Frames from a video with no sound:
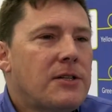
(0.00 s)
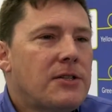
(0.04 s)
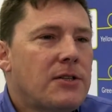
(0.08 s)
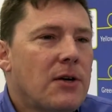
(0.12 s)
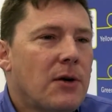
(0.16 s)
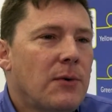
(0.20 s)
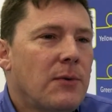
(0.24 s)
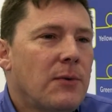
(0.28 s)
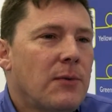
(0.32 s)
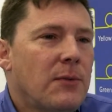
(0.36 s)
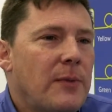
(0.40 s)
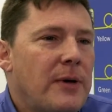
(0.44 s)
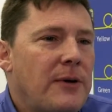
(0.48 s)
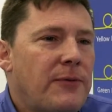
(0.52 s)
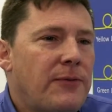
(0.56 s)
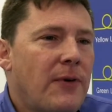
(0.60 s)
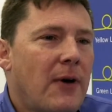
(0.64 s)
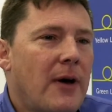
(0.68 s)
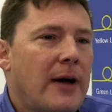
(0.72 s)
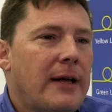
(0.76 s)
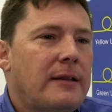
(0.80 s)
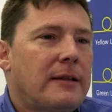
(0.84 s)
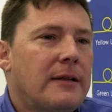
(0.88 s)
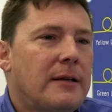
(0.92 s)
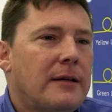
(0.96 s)
so we
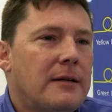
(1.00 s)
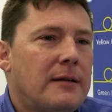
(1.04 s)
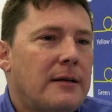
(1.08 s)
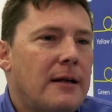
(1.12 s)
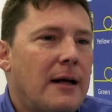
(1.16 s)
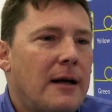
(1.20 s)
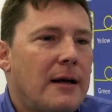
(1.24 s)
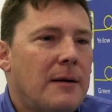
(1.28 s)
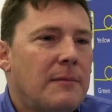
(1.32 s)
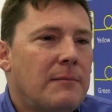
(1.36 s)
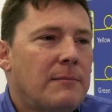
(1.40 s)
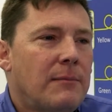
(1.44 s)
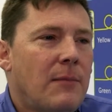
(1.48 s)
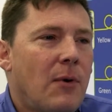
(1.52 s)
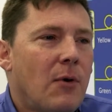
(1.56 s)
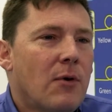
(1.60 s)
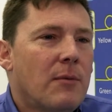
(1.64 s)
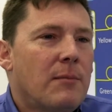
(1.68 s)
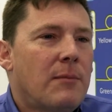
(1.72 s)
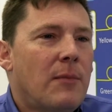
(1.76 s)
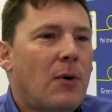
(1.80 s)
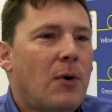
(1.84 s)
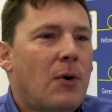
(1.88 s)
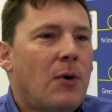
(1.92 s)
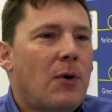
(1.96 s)
find that more
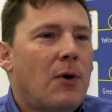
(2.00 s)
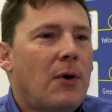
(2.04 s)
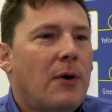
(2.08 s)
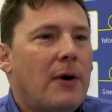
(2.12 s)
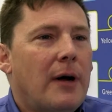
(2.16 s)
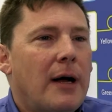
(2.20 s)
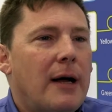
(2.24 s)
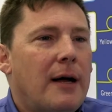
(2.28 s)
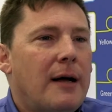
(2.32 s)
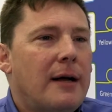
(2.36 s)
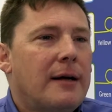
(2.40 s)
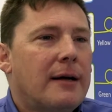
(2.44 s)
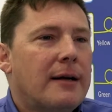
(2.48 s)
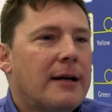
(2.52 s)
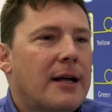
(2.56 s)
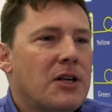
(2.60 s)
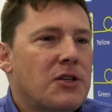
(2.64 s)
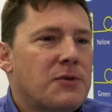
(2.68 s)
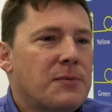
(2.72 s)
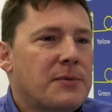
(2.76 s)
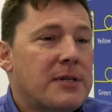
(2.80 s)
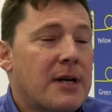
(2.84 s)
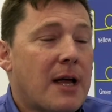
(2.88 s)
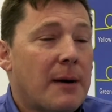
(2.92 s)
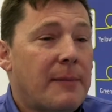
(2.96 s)
and more
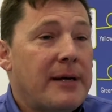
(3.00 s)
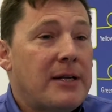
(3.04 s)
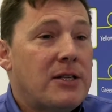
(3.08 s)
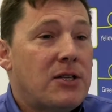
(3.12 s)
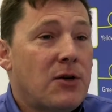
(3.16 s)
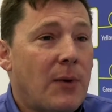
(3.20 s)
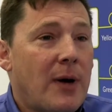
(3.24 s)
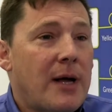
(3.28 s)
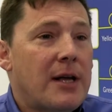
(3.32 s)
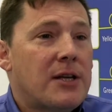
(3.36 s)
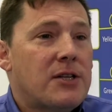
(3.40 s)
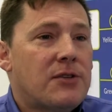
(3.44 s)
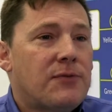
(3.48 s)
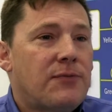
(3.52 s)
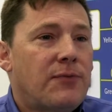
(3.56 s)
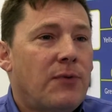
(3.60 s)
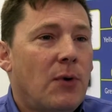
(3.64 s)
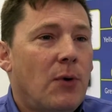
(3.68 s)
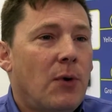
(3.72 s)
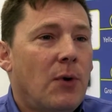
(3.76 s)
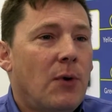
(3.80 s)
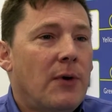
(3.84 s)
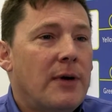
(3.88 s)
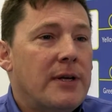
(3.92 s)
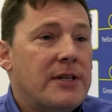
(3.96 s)
customers are coming to us
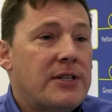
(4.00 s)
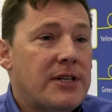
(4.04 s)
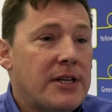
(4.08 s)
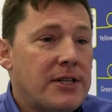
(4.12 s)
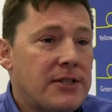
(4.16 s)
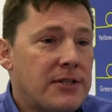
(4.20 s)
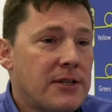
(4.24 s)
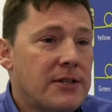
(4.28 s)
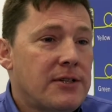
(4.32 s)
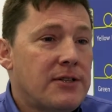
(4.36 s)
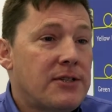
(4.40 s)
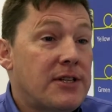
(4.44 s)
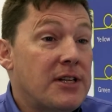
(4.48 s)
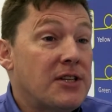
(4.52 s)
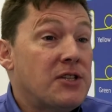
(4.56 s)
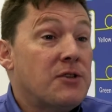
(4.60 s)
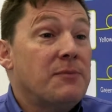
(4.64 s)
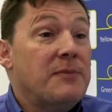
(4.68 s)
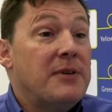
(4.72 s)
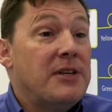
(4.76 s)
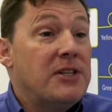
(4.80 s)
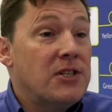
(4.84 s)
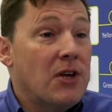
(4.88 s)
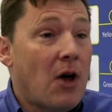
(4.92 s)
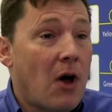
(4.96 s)
for assistance,
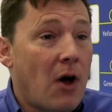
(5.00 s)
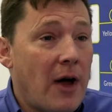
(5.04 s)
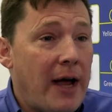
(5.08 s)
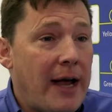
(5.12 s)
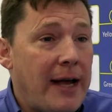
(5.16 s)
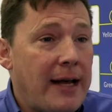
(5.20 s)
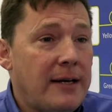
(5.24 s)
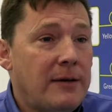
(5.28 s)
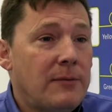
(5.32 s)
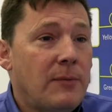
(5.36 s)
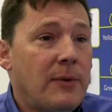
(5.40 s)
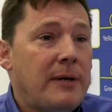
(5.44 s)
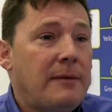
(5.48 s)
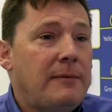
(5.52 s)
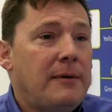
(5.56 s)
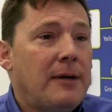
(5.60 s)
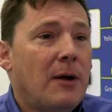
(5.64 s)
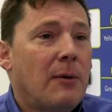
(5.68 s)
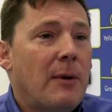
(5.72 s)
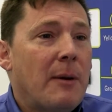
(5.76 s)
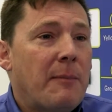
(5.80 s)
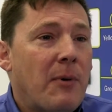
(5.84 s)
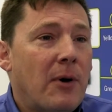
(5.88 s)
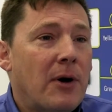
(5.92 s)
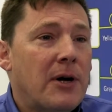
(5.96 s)
system design. We
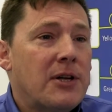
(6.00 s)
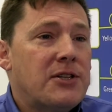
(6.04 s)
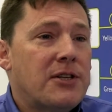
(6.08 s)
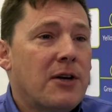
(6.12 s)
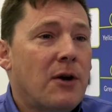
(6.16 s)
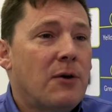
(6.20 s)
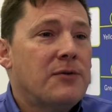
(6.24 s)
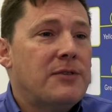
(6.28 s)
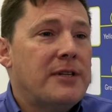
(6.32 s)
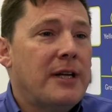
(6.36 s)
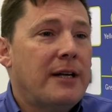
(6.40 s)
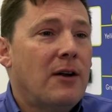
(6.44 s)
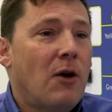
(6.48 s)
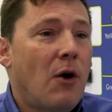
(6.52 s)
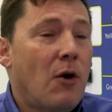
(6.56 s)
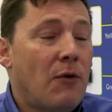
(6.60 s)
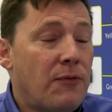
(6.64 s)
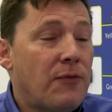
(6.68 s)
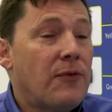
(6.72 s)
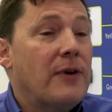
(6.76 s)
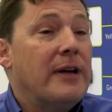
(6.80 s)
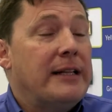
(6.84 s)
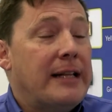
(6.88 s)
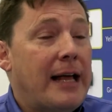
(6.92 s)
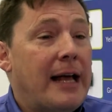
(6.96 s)
pride ourselves in
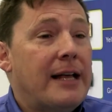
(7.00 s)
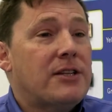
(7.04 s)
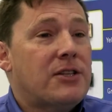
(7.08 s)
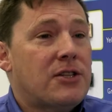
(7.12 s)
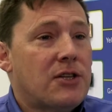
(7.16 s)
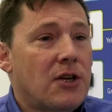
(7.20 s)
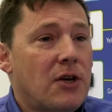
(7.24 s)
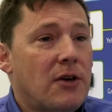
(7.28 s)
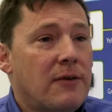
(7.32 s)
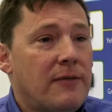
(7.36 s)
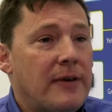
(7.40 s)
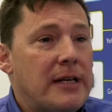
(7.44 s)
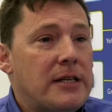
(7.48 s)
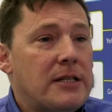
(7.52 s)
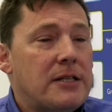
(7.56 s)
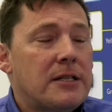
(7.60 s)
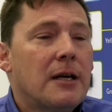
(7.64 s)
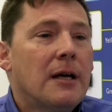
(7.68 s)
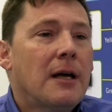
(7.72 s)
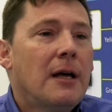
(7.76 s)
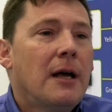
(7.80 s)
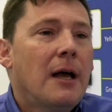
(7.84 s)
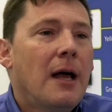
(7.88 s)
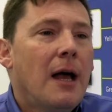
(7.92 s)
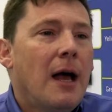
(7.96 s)
offering that service.
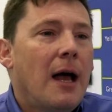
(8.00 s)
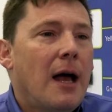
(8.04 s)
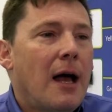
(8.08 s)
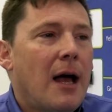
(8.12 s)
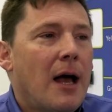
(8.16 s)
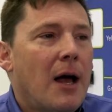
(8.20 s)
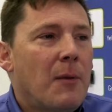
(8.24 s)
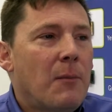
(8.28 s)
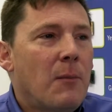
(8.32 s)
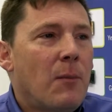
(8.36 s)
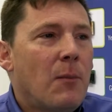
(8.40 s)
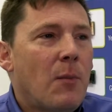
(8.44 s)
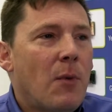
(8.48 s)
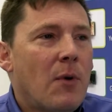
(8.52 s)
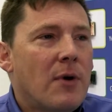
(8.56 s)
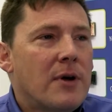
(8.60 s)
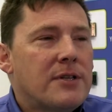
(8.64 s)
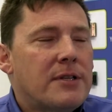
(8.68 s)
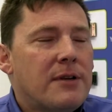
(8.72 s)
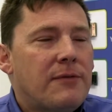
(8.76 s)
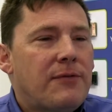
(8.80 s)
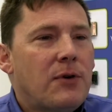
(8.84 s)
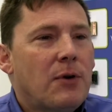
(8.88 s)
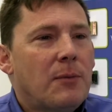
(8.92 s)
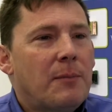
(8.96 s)

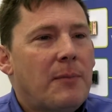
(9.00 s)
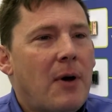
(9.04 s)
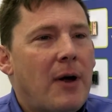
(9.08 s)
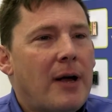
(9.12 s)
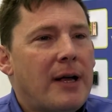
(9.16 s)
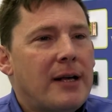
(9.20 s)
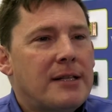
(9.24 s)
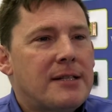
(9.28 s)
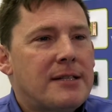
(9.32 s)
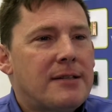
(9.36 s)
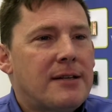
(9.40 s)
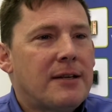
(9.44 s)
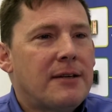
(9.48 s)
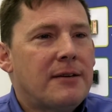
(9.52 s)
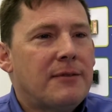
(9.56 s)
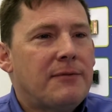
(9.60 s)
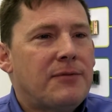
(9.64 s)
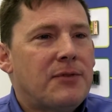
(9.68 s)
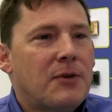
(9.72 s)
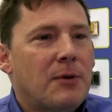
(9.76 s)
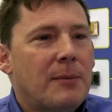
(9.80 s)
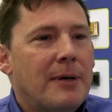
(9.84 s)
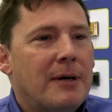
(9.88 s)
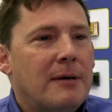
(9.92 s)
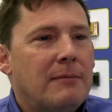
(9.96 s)
Whereas if you're buying sort
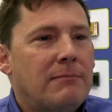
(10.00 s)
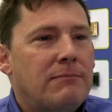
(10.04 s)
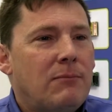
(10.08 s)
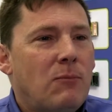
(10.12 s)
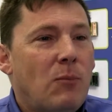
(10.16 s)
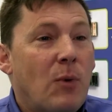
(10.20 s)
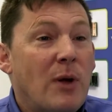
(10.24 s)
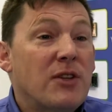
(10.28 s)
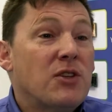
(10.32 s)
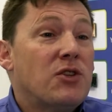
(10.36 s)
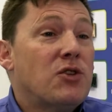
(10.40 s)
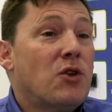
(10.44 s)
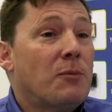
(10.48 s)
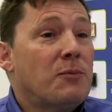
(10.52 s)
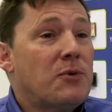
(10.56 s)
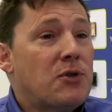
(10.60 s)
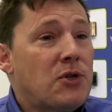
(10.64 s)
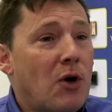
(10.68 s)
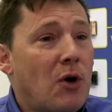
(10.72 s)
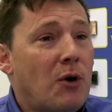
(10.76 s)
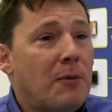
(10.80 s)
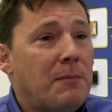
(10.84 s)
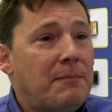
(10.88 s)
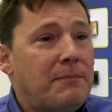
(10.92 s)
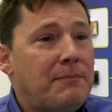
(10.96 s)
of a one-stop
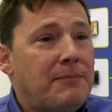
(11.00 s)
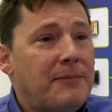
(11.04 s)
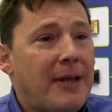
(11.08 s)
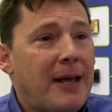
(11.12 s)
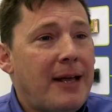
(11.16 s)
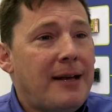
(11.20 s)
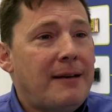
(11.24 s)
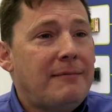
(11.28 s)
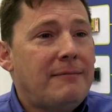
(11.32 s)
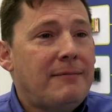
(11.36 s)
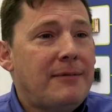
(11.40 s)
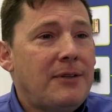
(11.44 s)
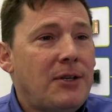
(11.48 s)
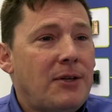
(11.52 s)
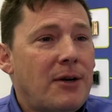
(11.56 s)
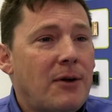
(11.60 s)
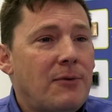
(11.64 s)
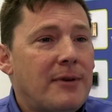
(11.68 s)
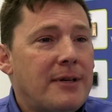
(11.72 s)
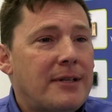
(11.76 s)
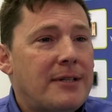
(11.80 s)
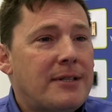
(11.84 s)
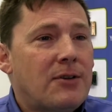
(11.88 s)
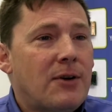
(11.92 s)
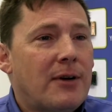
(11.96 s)
shop, then you
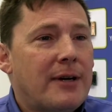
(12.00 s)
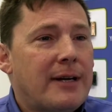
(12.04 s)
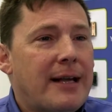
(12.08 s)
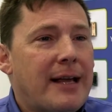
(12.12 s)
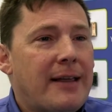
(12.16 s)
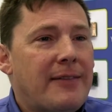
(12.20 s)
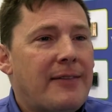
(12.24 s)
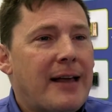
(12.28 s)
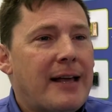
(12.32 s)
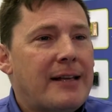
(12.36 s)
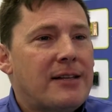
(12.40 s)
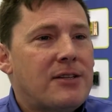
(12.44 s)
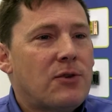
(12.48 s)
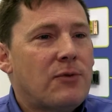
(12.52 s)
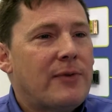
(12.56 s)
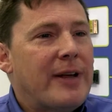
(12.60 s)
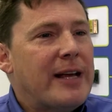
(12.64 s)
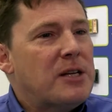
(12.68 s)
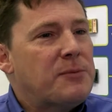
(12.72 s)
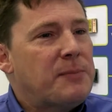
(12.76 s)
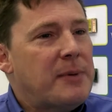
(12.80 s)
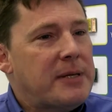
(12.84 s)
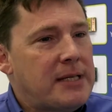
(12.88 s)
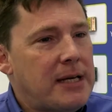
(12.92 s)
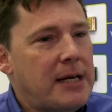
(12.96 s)
don't try and get that sort of
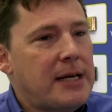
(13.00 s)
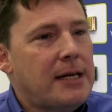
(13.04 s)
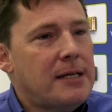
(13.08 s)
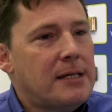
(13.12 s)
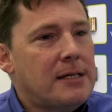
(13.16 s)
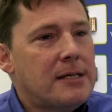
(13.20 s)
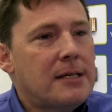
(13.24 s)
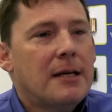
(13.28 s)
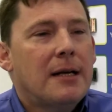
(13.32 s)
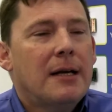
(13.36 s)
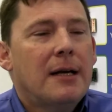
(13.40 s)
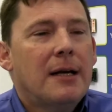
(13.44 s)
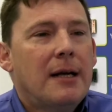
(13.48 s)
expertise.